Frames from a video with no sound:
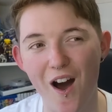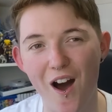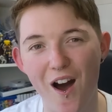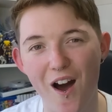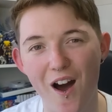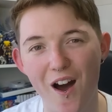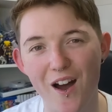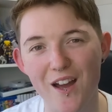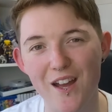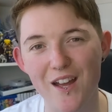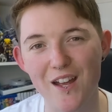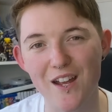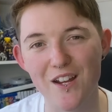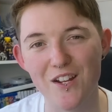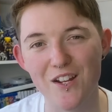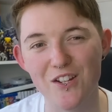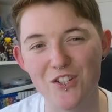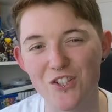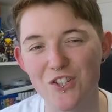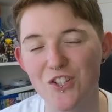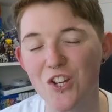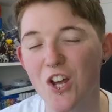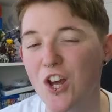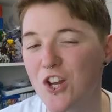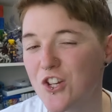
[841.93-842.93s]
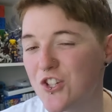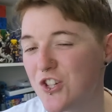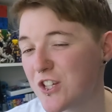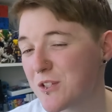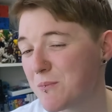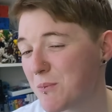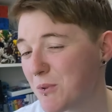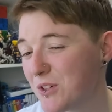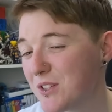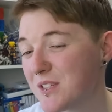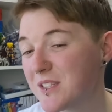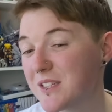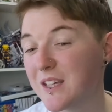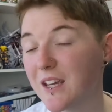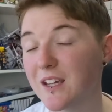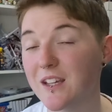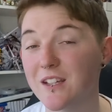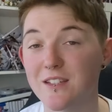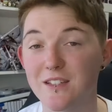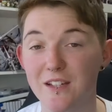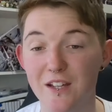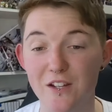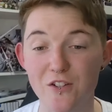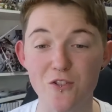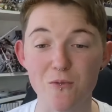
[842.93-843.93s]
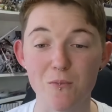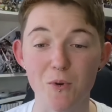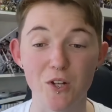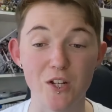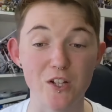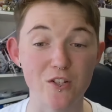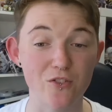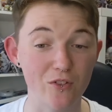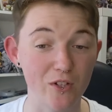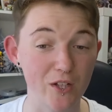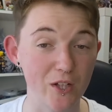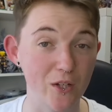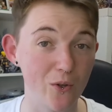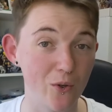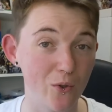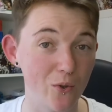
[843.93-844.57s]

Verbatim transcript: I j- just because Giga Seadramon is really